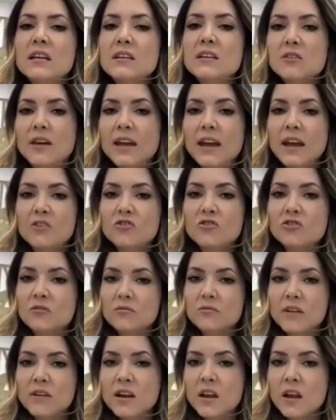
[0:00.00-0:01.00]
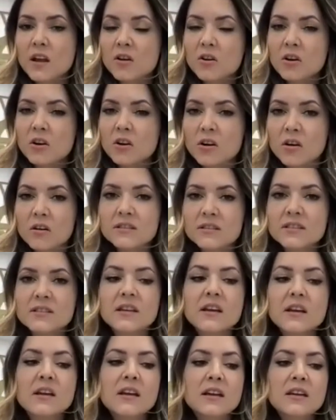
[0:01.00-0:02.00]
your actual running
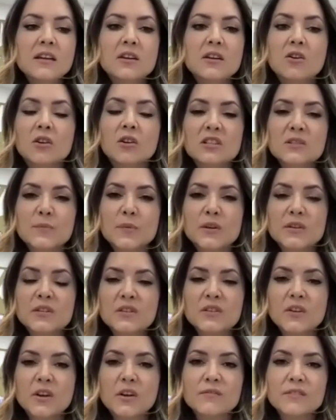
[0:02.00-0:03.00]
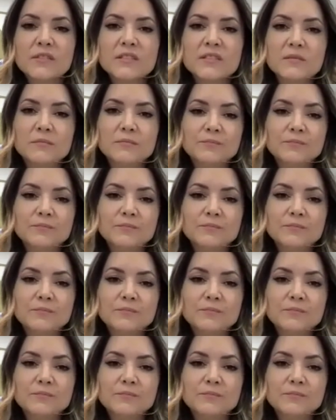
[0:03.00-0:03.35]
costs, your cost per service.